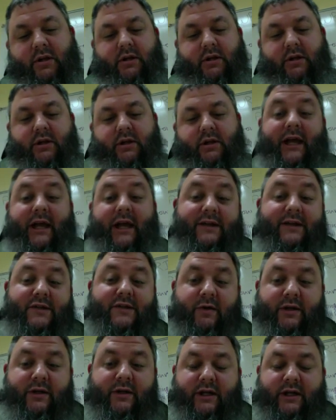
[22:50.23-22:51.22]
Yeah,
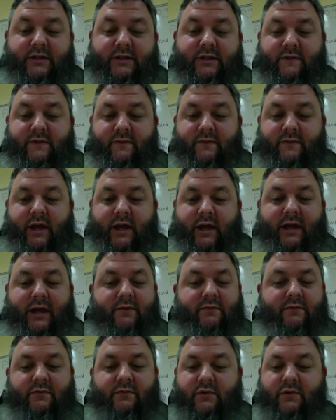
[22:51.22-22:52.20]
so it's,
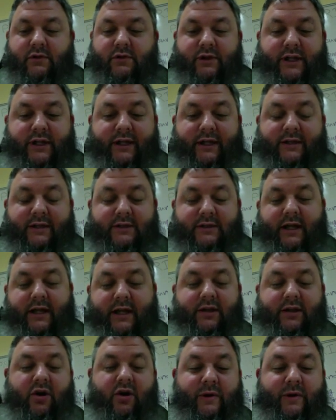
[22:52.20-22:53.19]
and links,
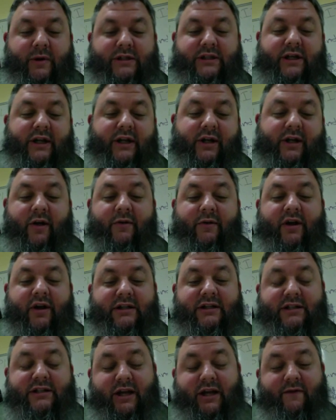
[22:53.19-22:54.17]
like you're always going to go there
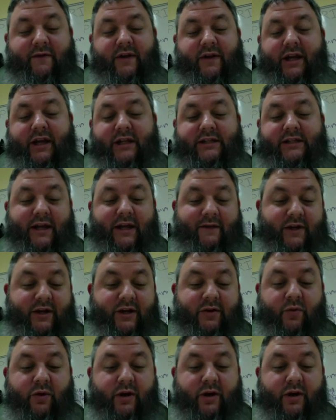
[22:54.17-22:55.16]
instead of the kids having
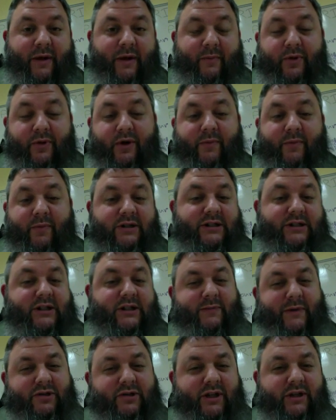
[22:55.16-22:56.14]
to worry about bookmarks,
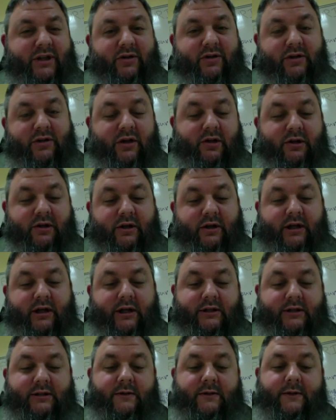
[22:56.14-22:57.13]
especially your littler
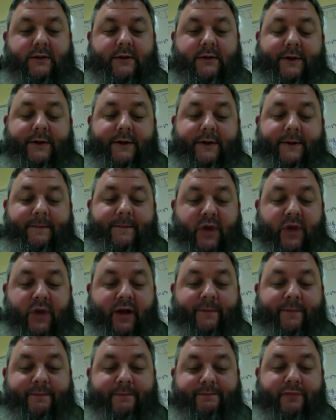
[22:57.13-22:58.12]
kids.
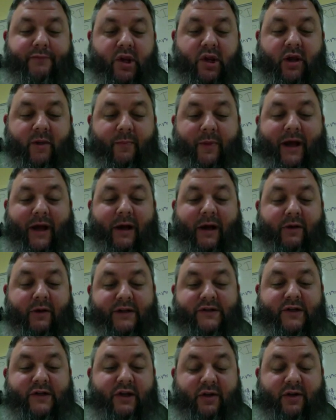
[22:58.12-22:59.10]
About
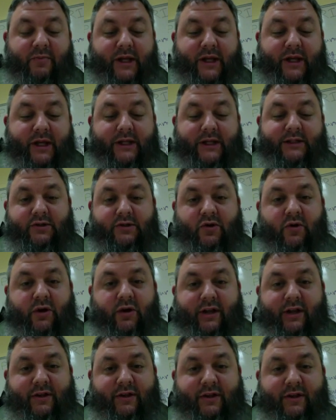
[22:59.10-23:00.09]
is a good place to store
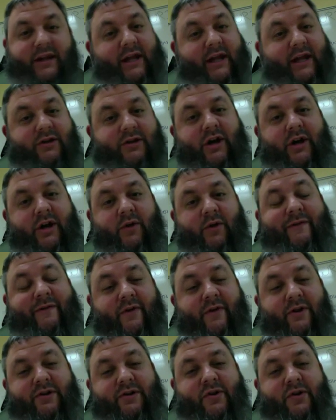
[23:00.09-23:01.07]
anything that you're going to
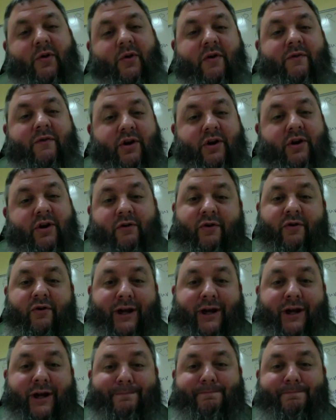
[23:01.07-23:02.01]
refer to over and over again.